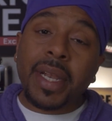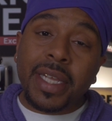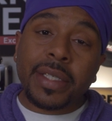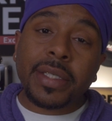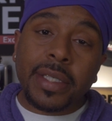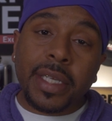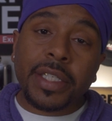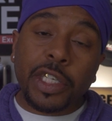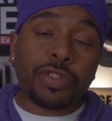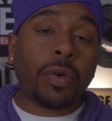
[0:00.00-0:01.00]
that's
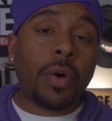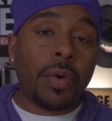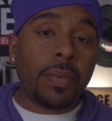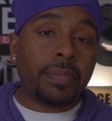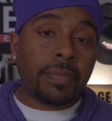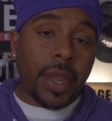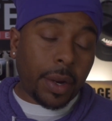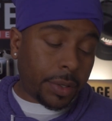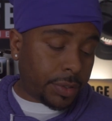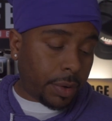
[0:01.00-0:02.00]
controlled, air
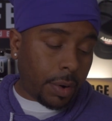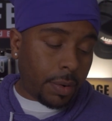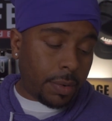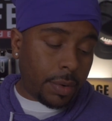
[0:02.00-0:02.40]
controlled.